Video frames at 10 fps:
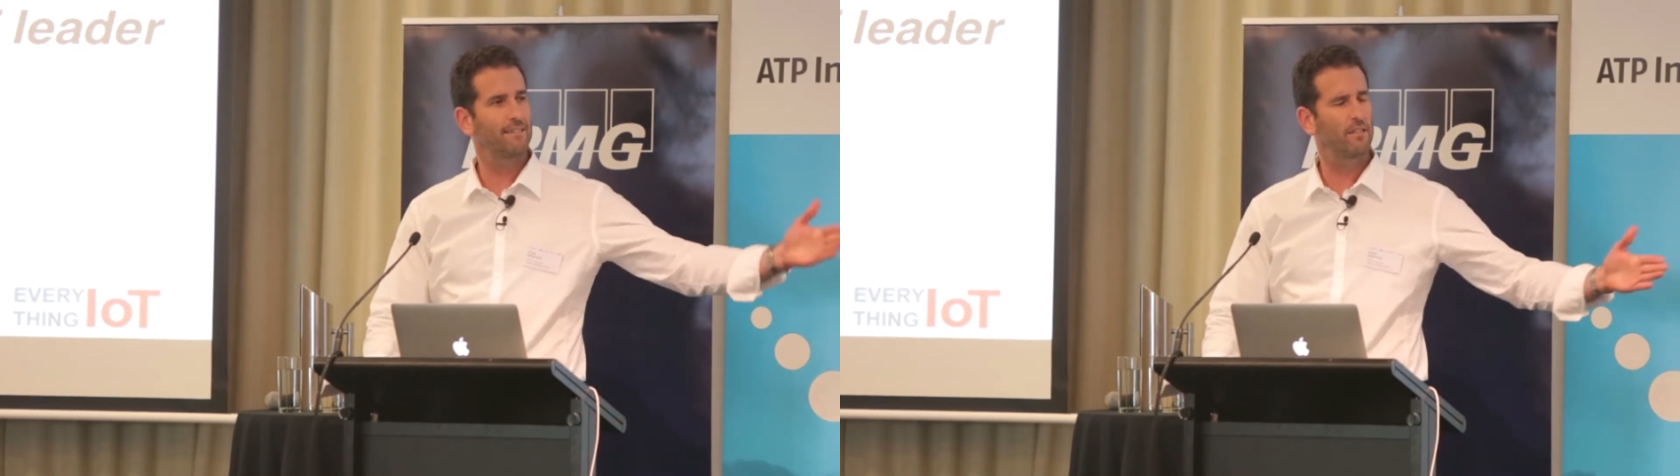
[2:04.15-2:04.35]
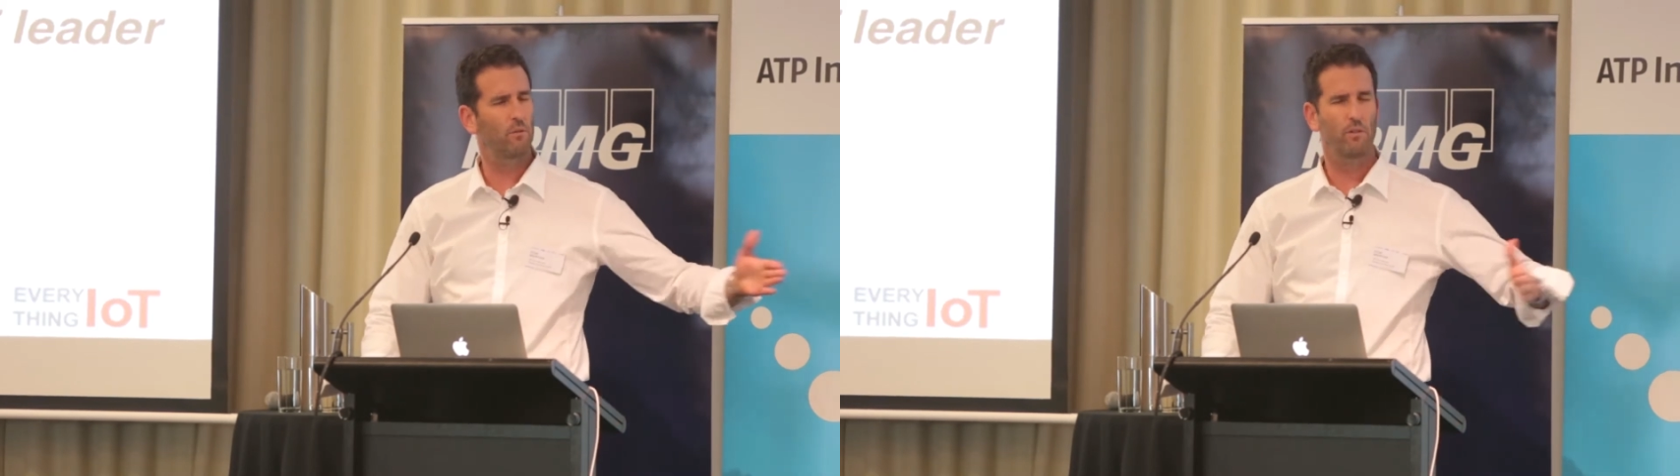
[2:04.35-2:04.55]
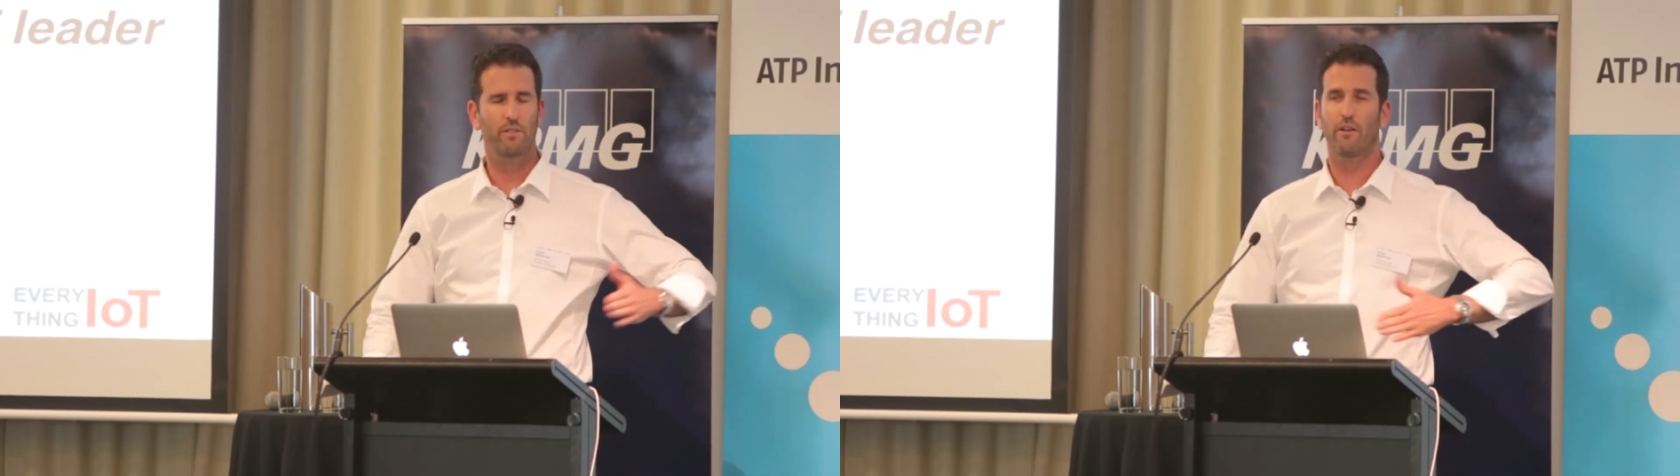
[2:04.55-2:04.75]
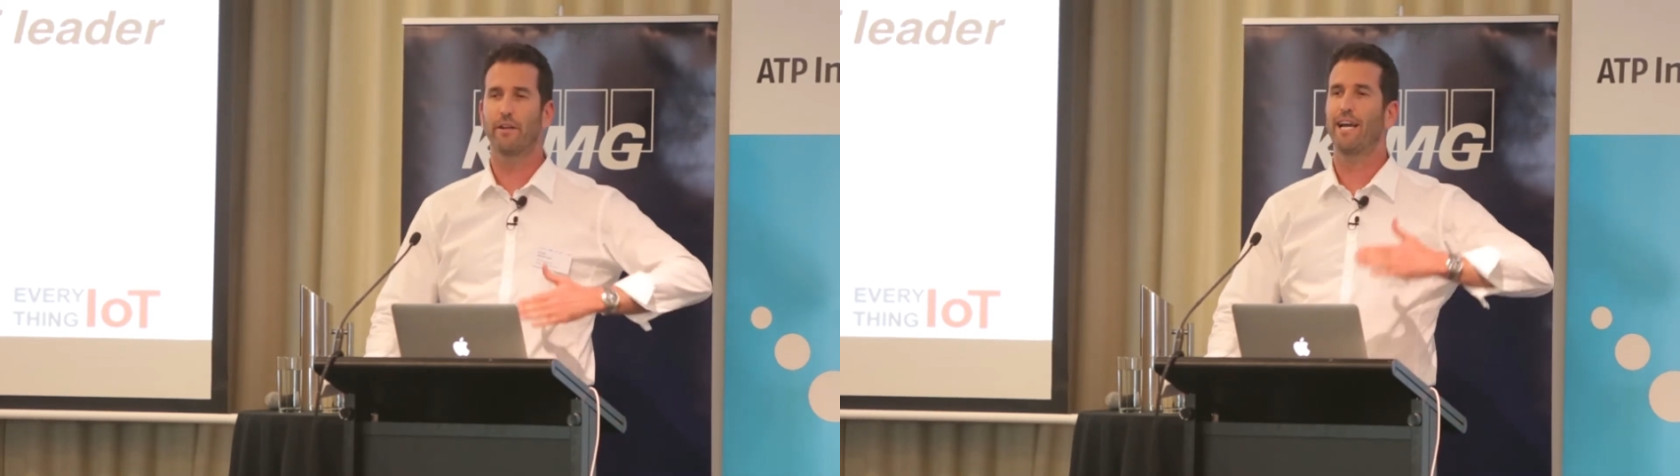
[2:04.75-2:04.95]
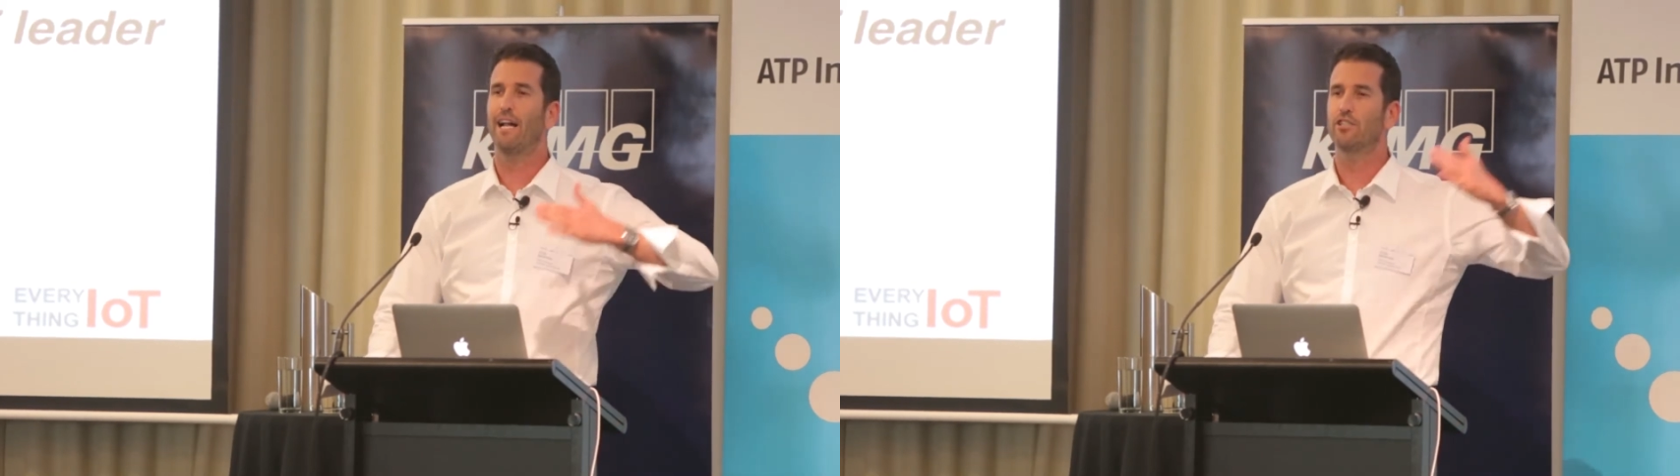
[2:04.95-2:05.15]
there was
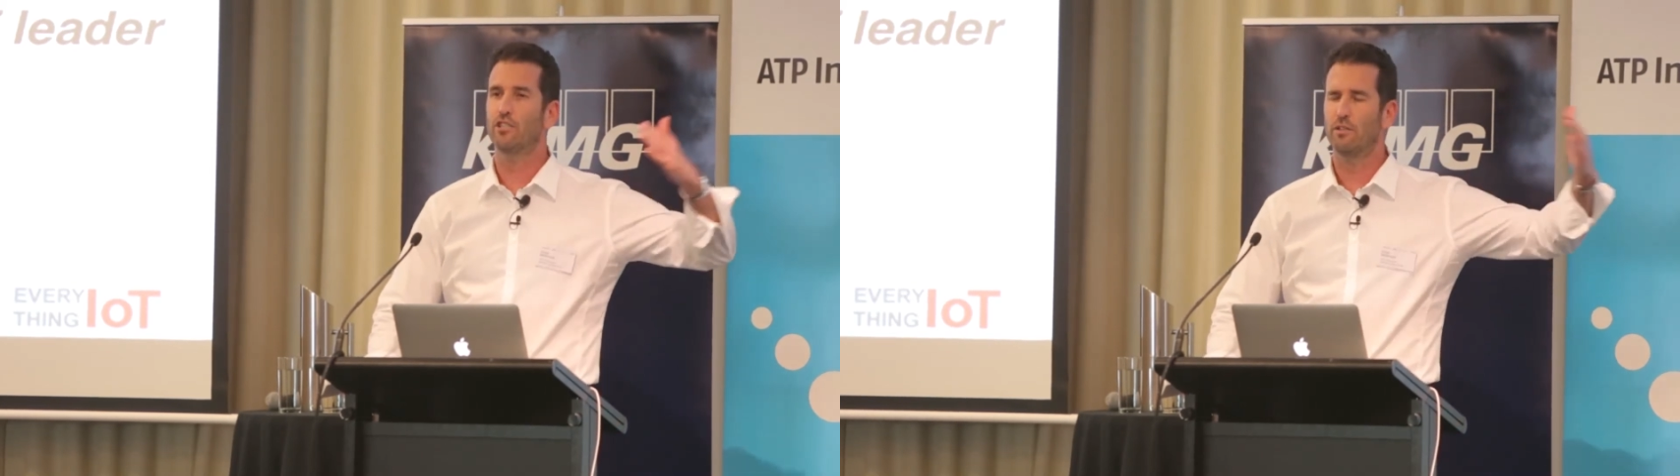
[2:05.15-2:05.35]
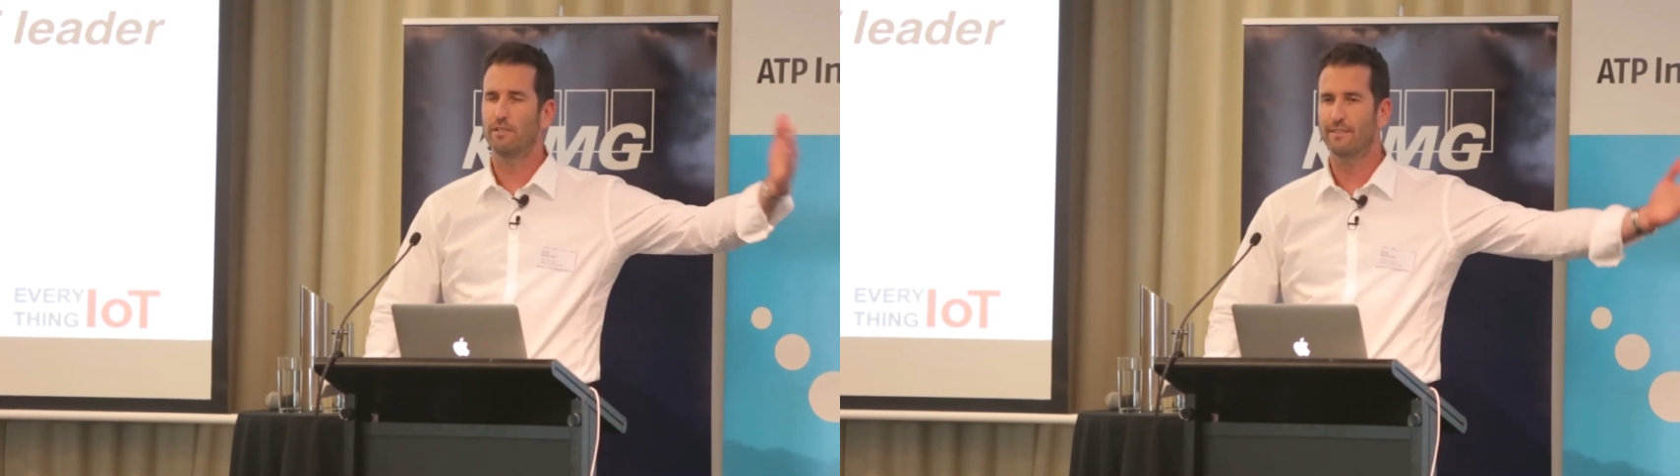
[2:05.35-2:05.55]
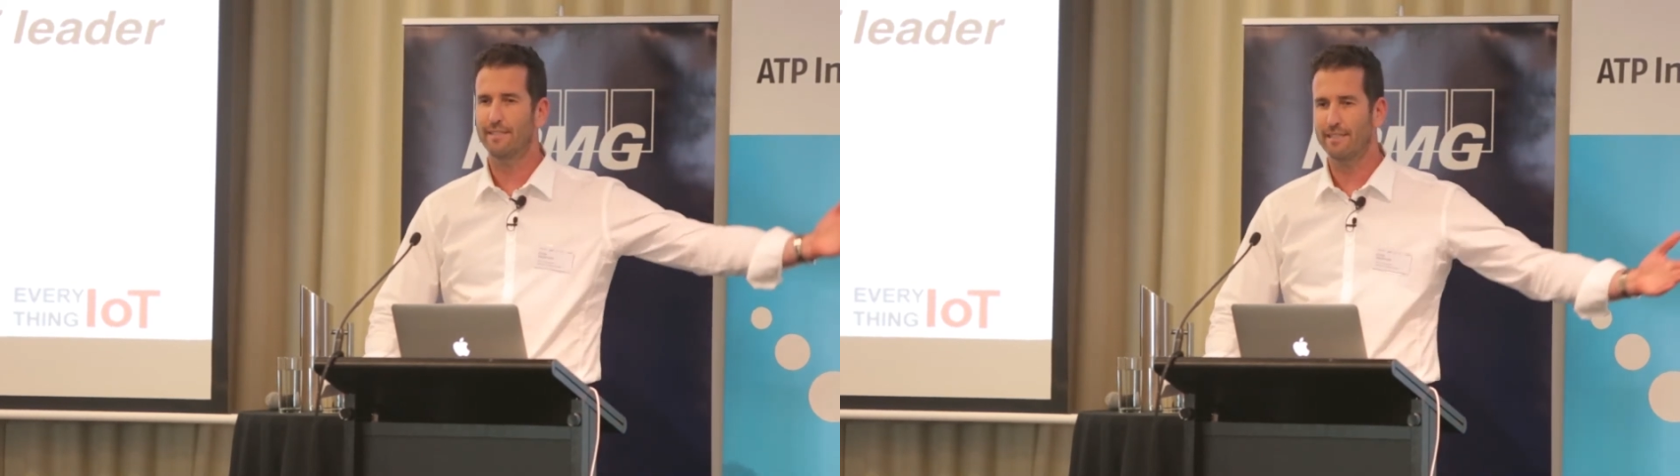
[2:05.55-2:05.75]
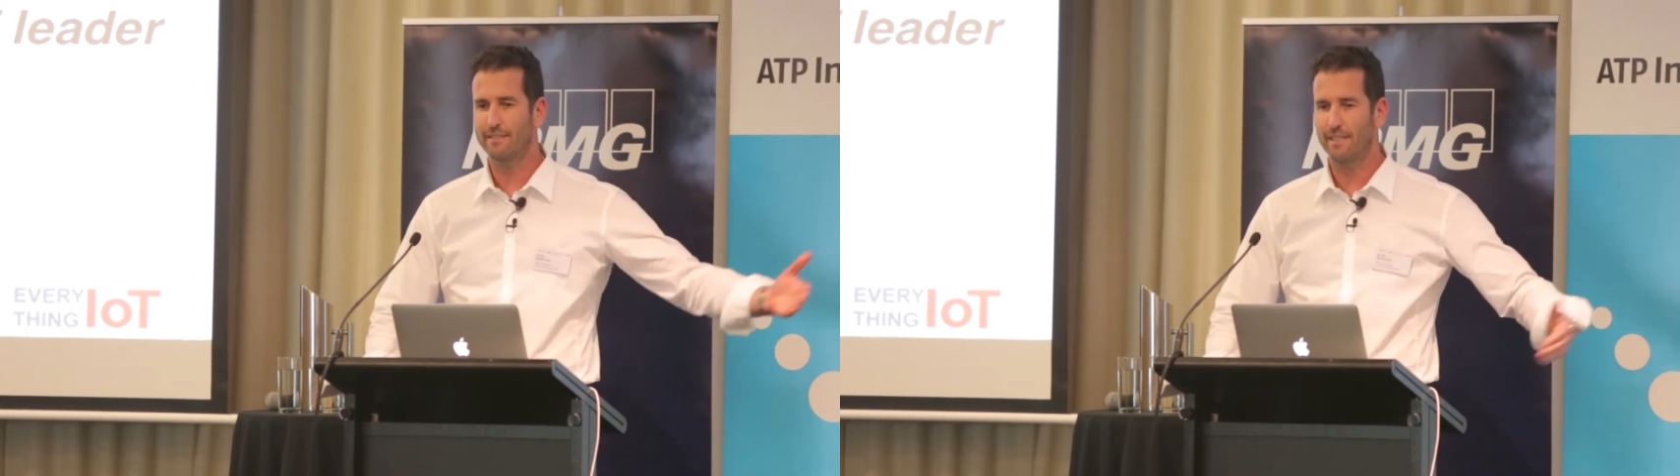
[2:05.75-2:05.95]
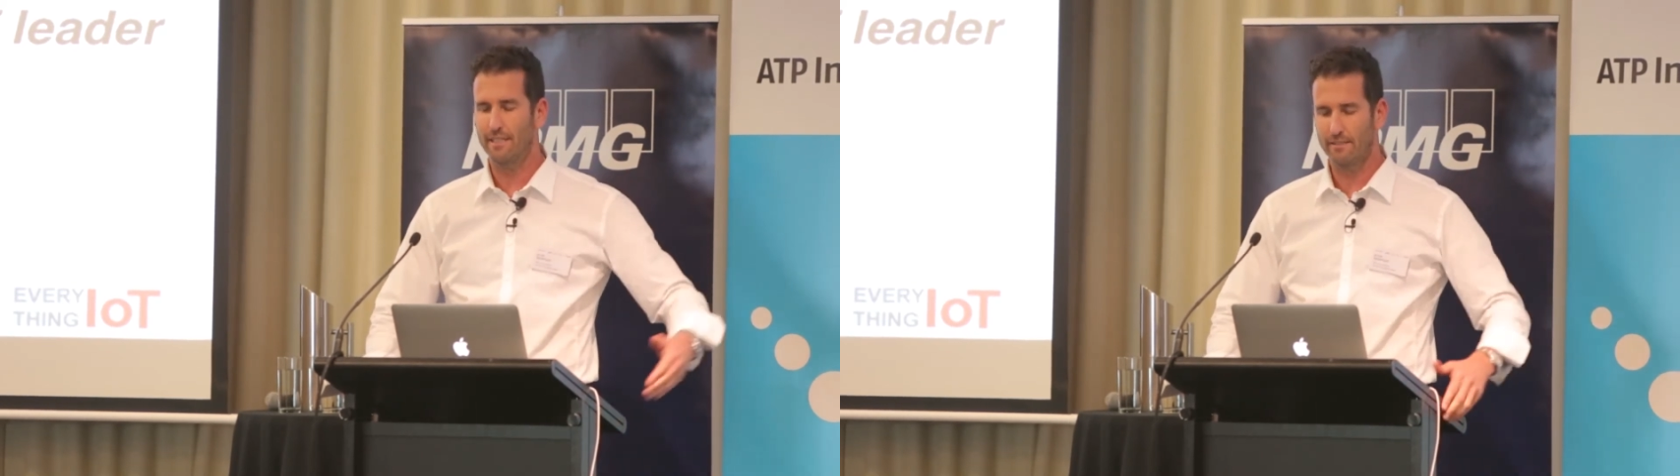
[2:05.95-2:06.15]
agriculture in the
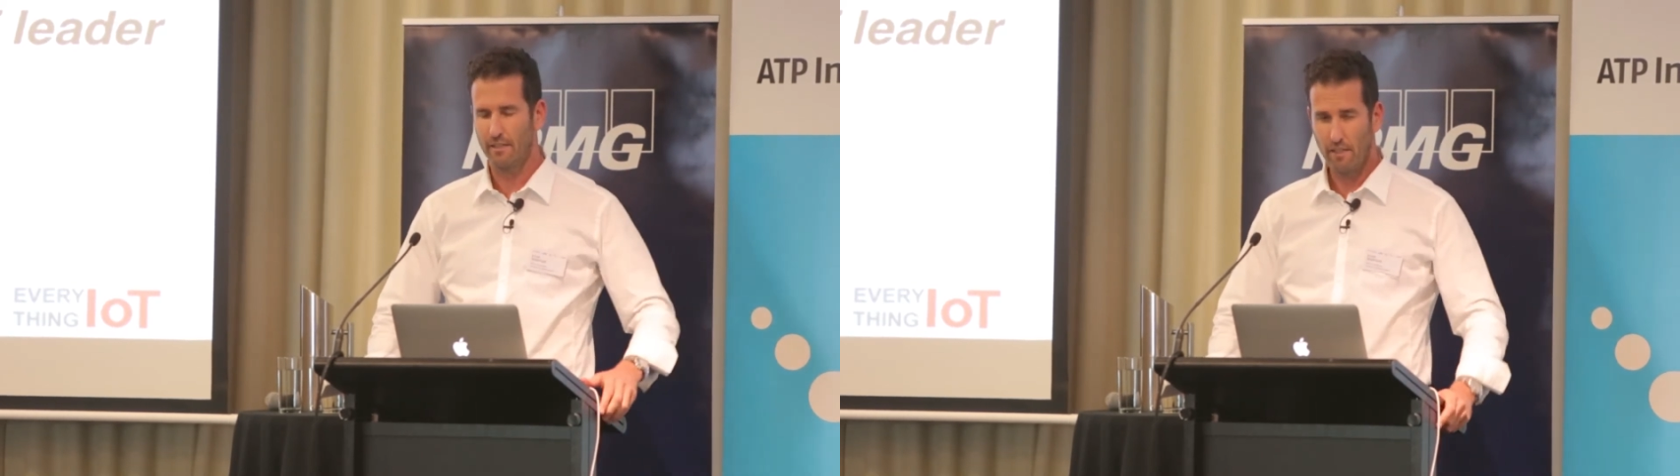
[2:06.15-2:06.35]
60s,